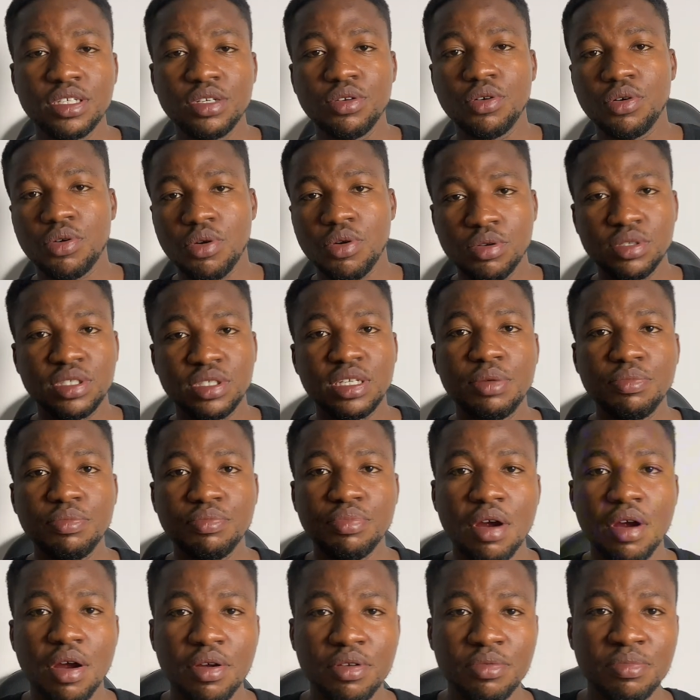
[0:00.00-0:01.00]
or
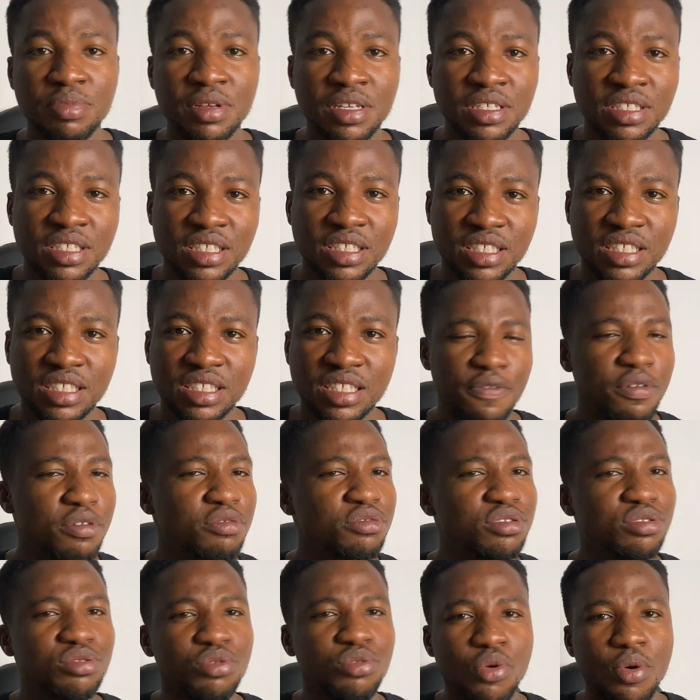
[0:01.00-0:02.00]
contemporary basis,
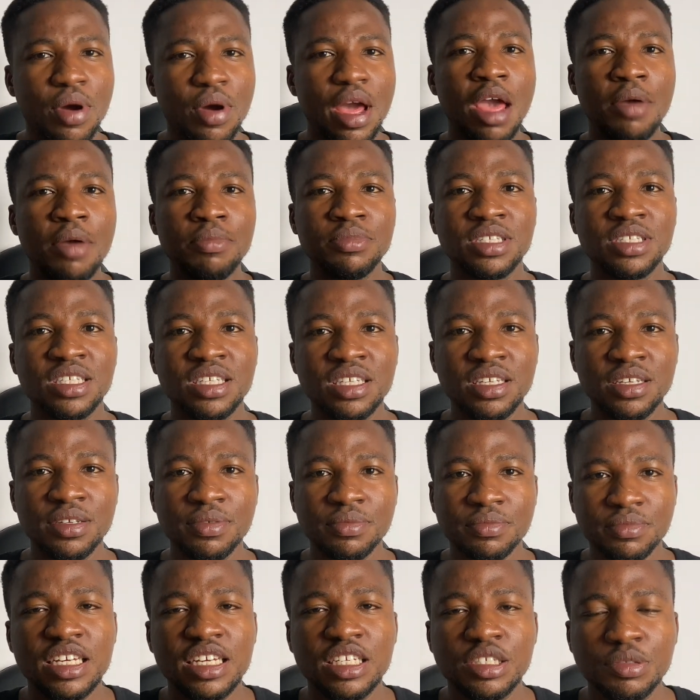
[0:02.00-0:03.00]
feel so
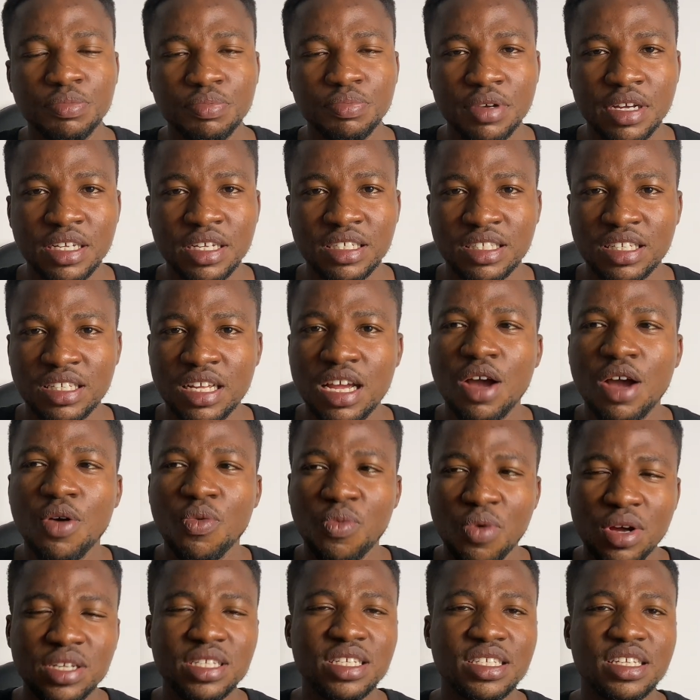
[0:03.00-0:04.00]
empty and depressed?
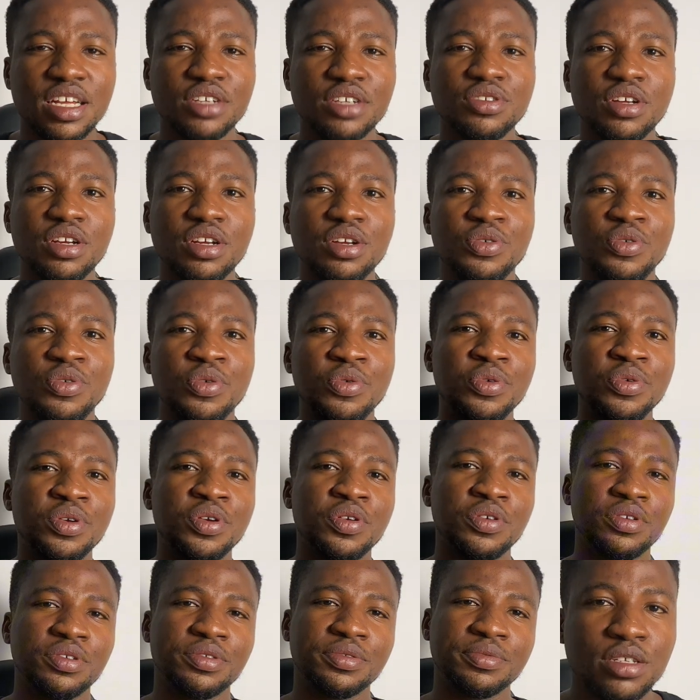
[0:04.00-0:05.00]
What is actually
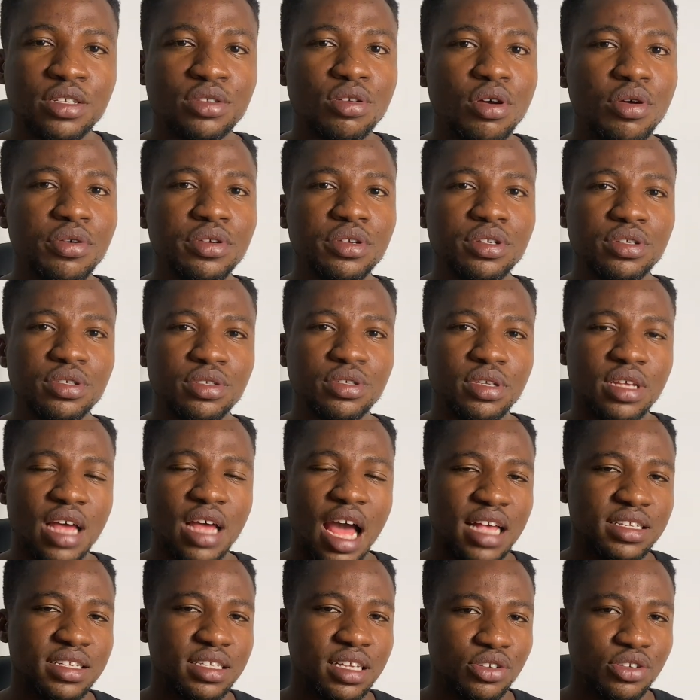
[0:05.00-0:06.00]
going on? The story
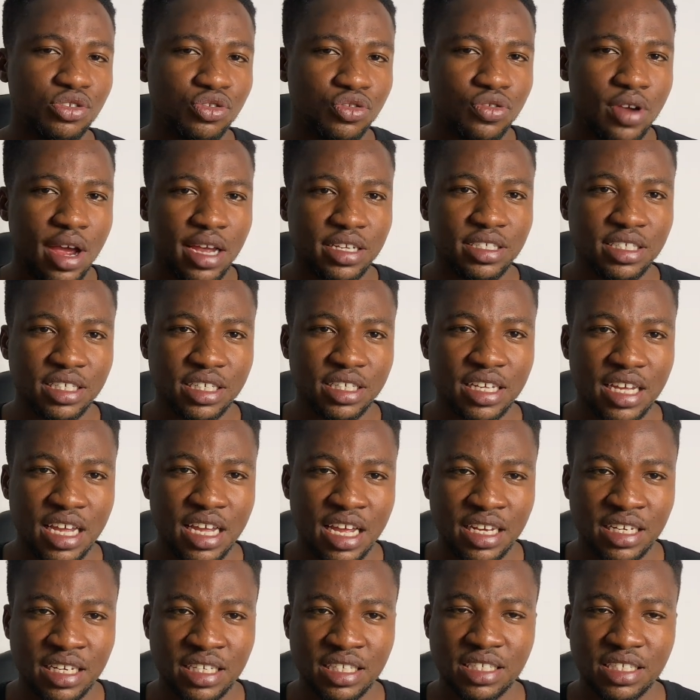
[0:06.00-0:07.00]
has a tragic
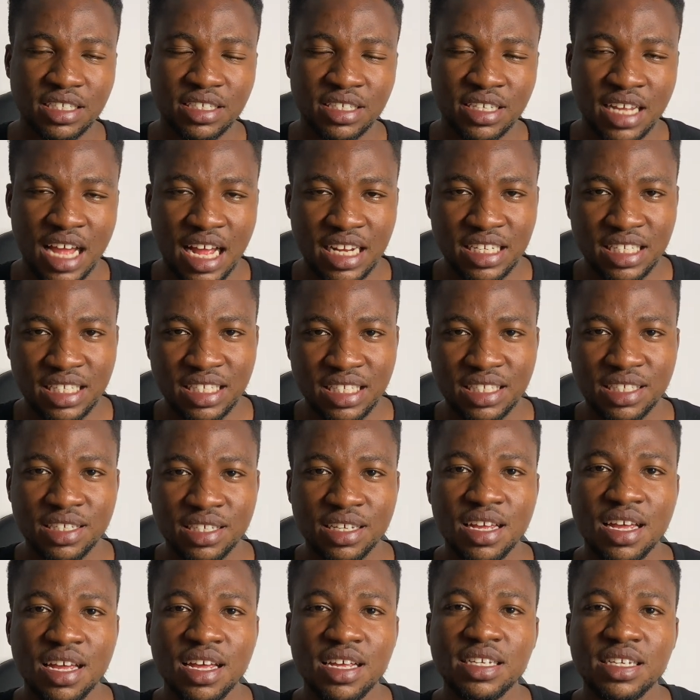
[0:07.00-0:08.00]
end, that
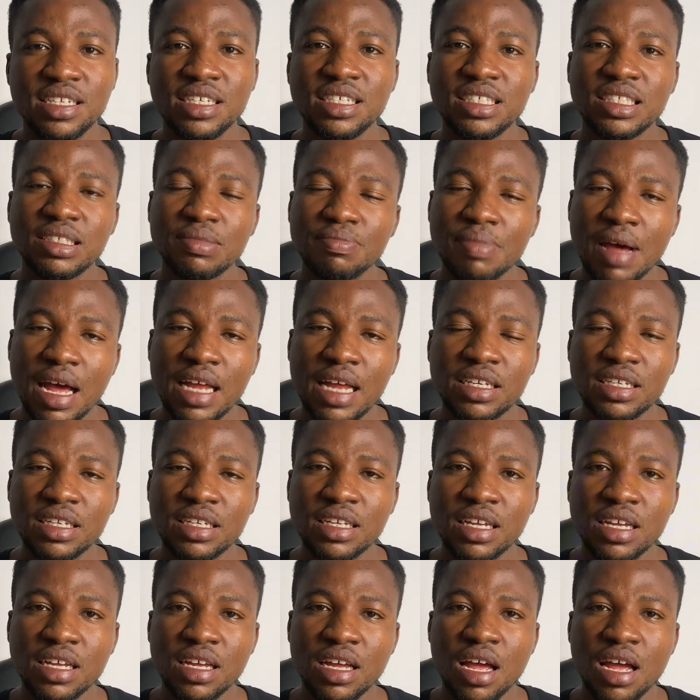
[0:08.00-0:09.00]
this man